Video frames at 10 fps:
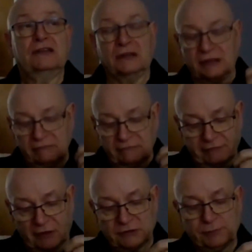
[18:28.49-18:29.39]
The lymph
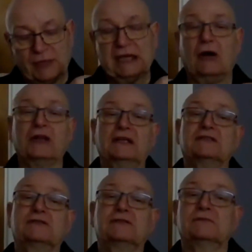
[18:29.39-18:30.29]
goes back on
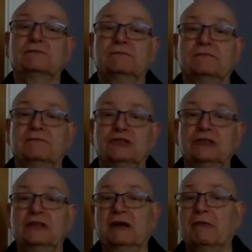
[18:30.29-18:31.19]
its
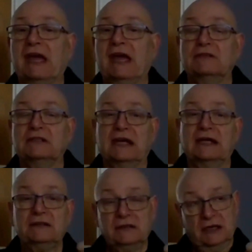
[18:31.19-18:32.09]
journey around
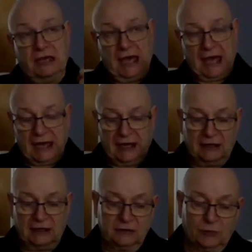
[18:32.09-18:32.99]
again,
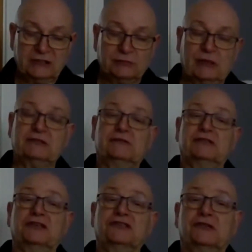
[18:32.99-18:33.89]
and the waste matter
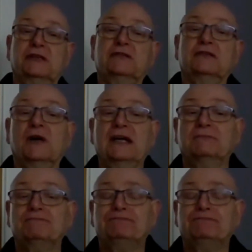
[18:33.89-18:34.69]
is excreted away.